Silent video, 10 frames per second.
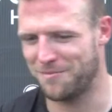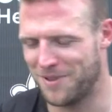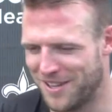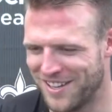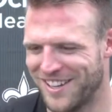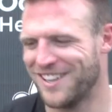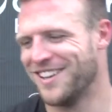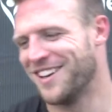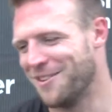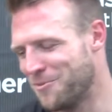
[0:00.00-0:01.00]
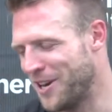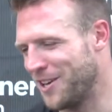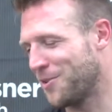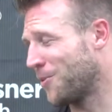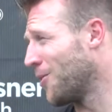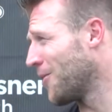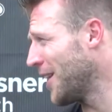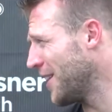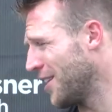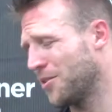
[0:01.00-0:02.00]
I'm I'm ready to roll
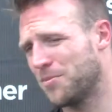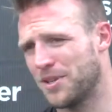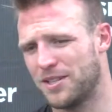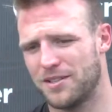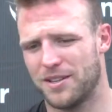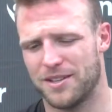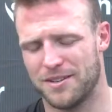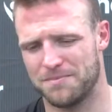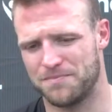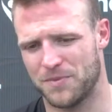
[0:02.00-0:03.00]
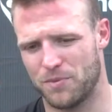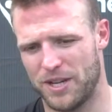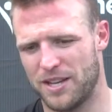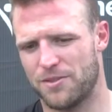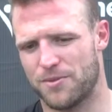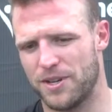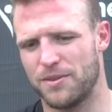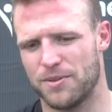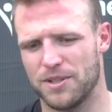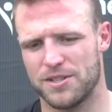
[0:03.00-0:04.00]
right now. But um, we had
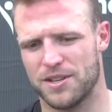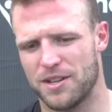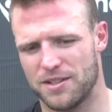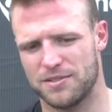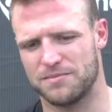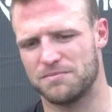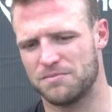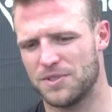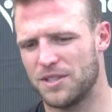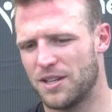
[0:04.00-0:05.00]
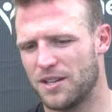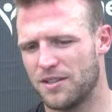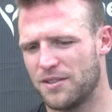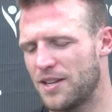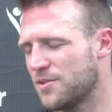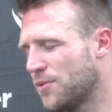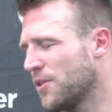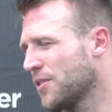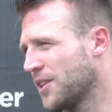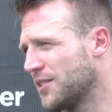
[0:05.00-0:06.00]
three really solid uh, days of
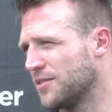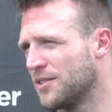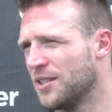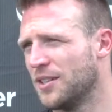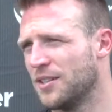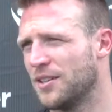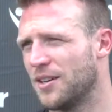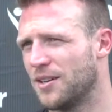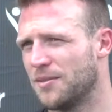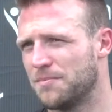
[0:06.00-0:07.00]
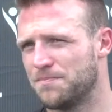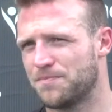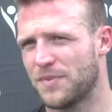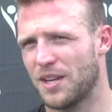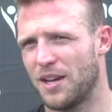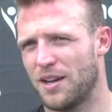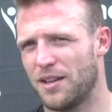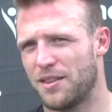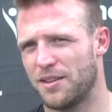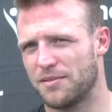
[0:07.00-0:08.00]
work, and um,
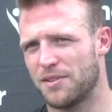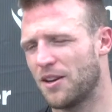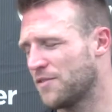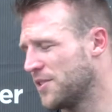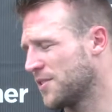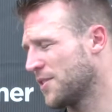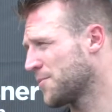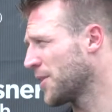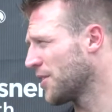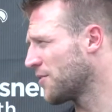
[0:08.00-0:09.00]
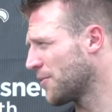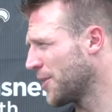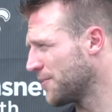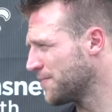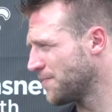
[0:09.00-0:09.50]
I think the off-season has been good for me.